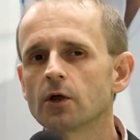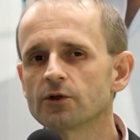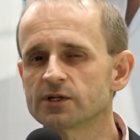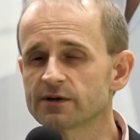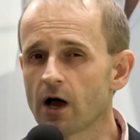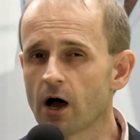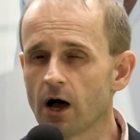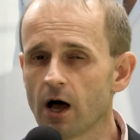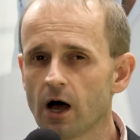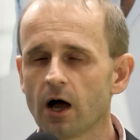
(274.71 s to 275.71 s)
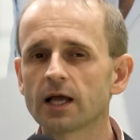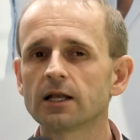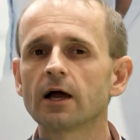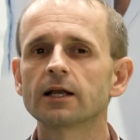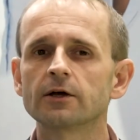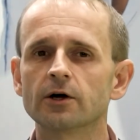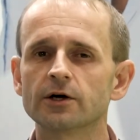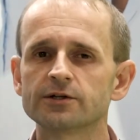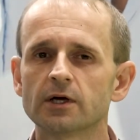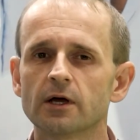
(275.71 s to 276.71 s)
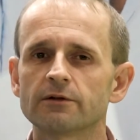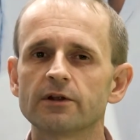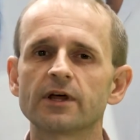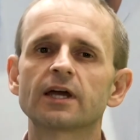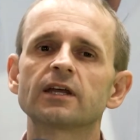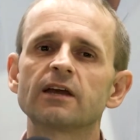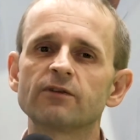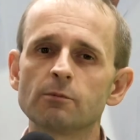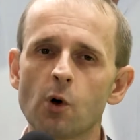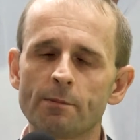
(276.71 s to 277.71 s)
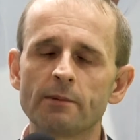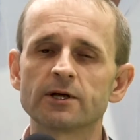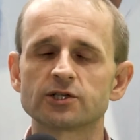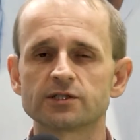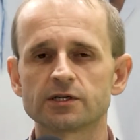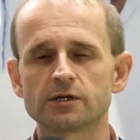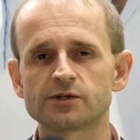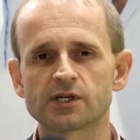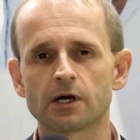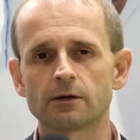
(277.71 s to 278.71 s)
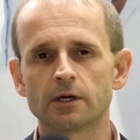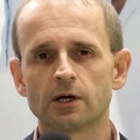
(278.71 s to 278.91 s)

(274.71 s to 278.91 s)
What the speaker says: there's a high likelihood that they're going to give you more permission to do so,